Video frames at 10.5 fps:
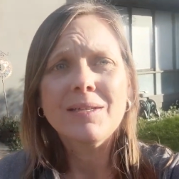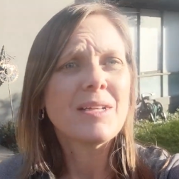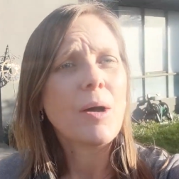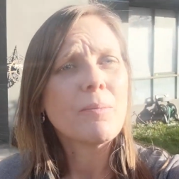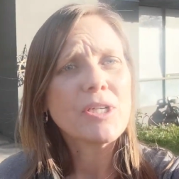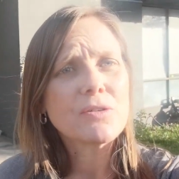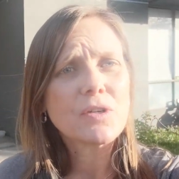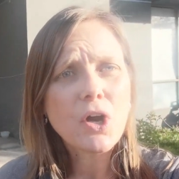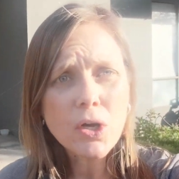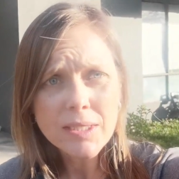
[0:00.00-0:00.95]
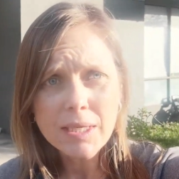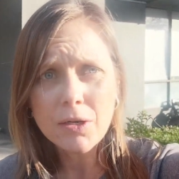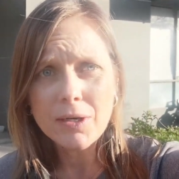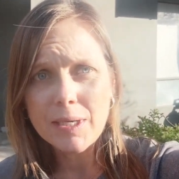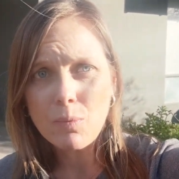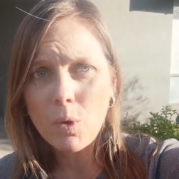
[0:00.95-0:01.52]
Not much of a call center
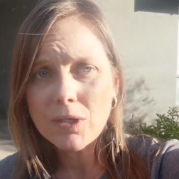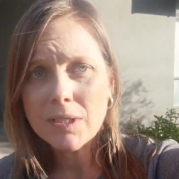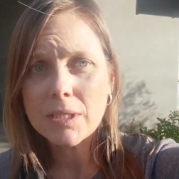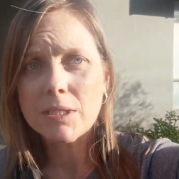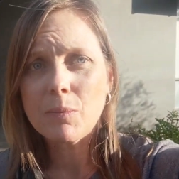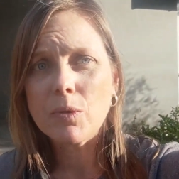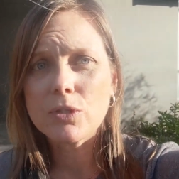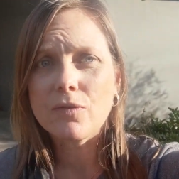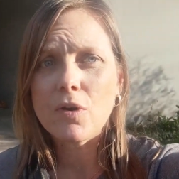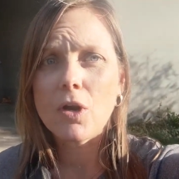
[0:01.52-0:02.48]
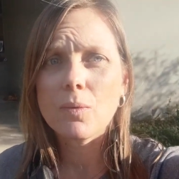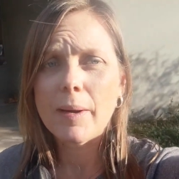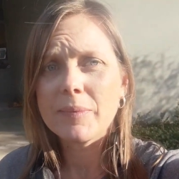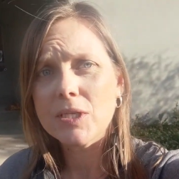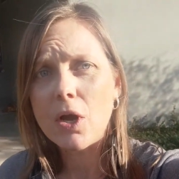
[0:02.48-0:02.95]
anymore since most of our reps